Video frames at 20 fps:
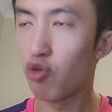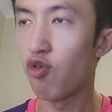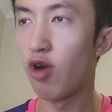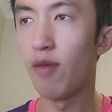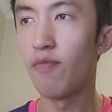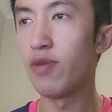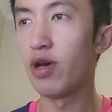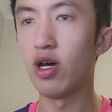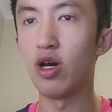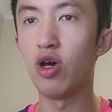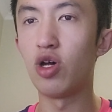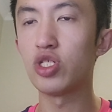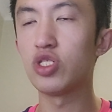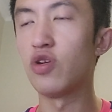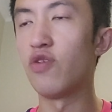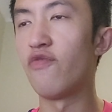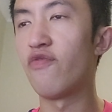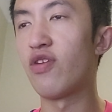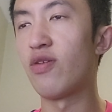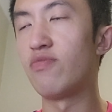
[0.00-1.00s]
crumb but
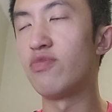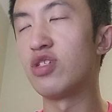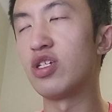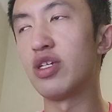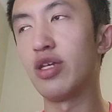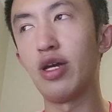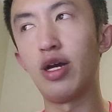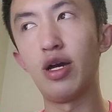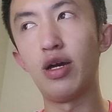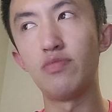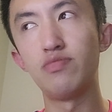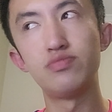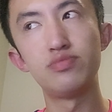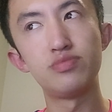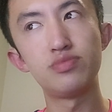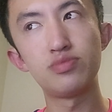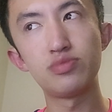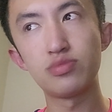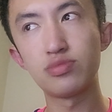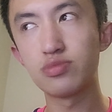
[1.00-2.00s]
also from the
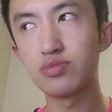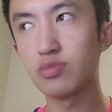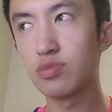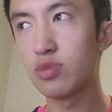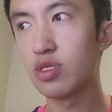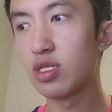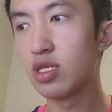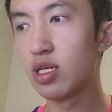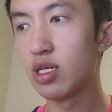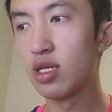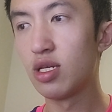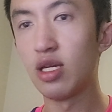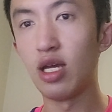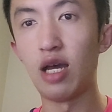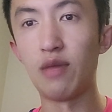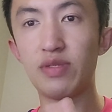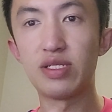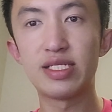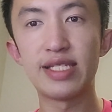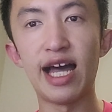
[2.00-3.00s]

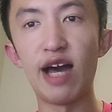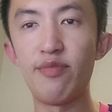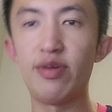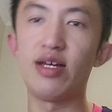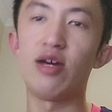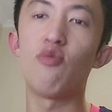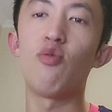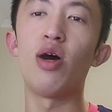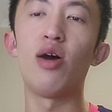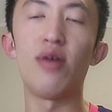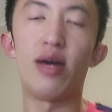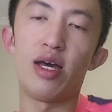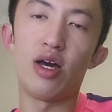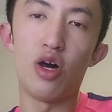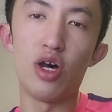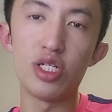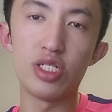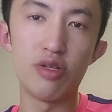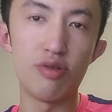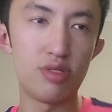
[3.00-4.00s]
salmon. Well, I
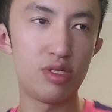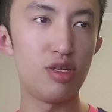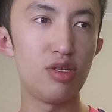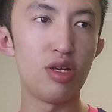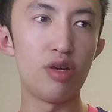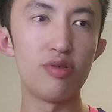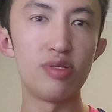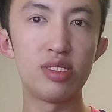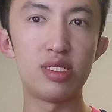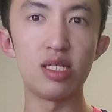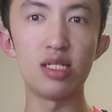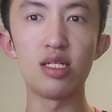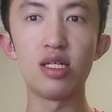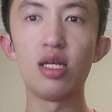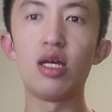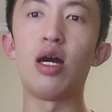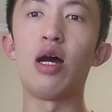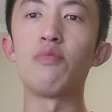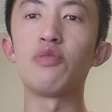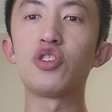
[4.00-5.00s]
also did
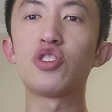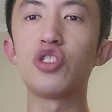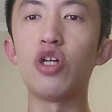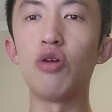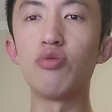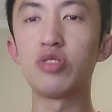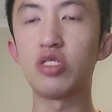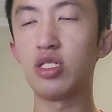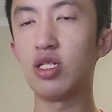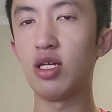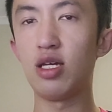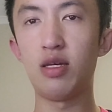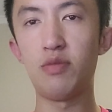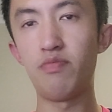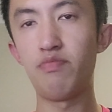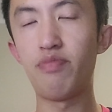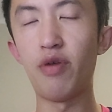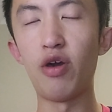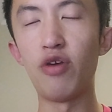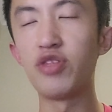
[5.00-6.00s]
salt
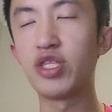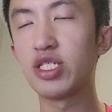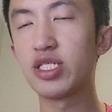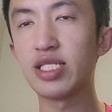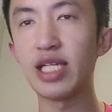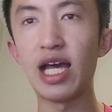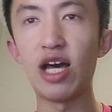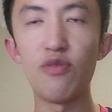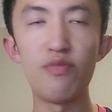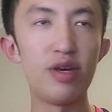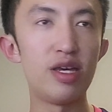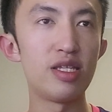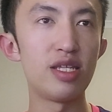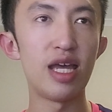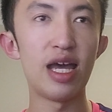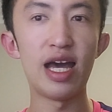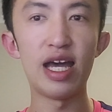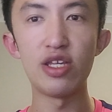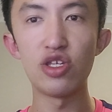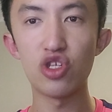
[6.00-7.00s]
both salmon
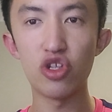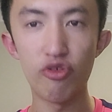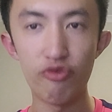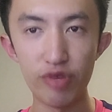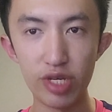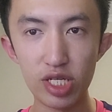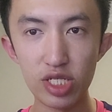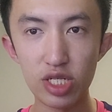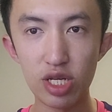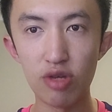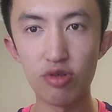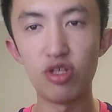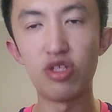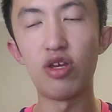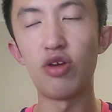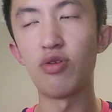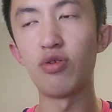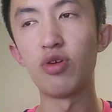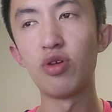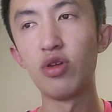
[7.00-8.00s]
and
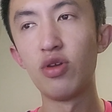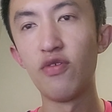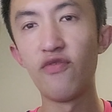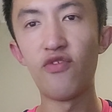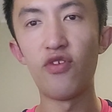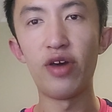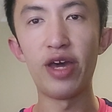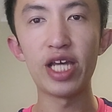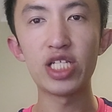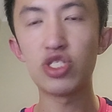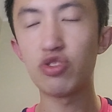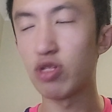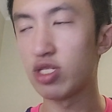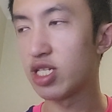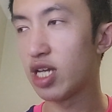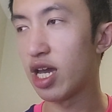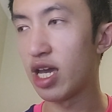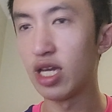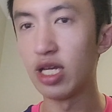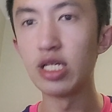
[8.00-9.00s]
chorizo for extra
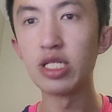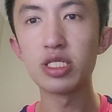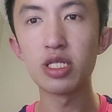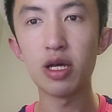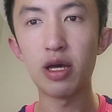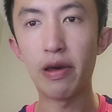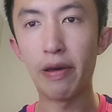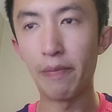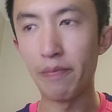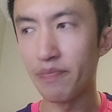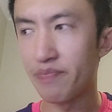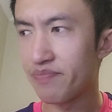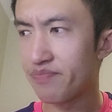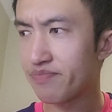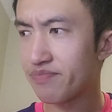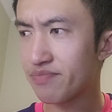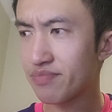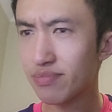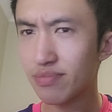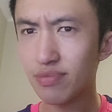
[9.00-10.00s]
taste,
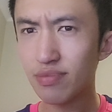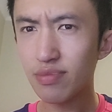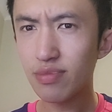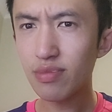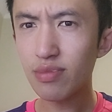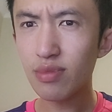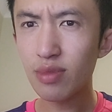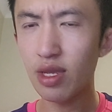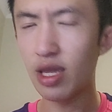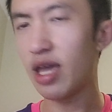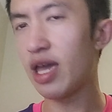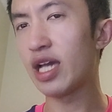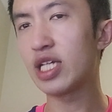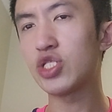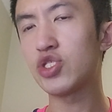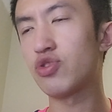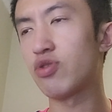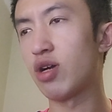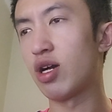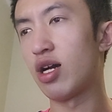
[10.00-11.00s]

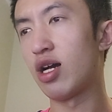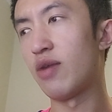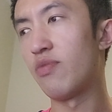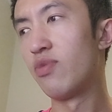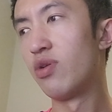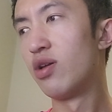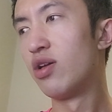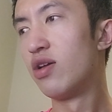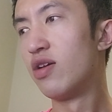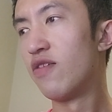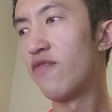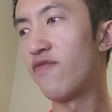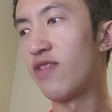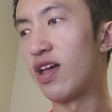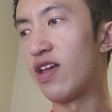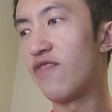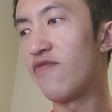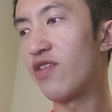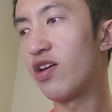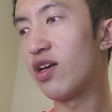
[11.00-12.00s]
extra
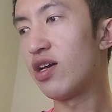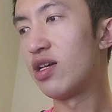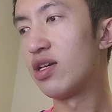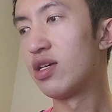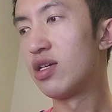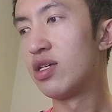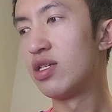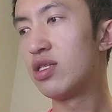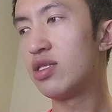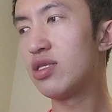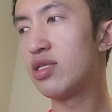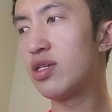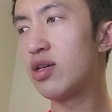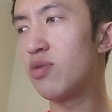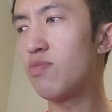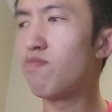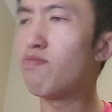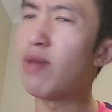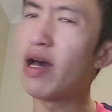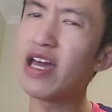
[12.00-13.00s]
flavor.
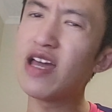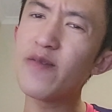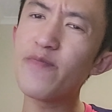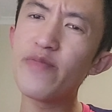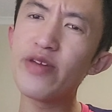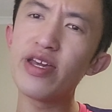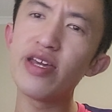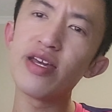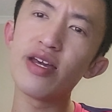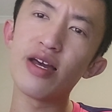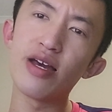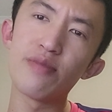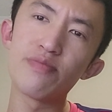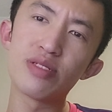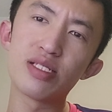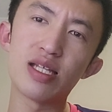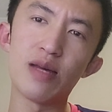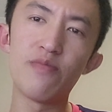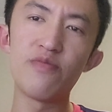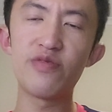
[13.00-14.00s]
Maybe
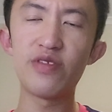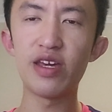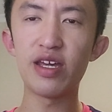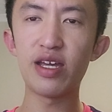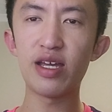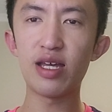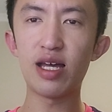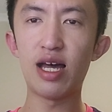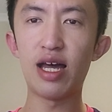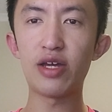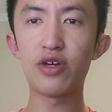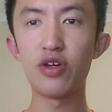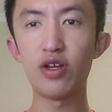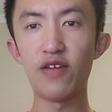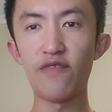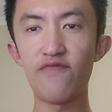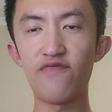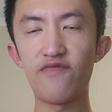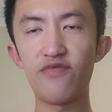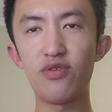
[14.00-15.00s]
something I could
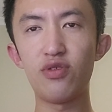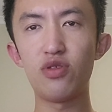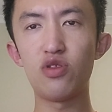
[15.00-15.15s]
have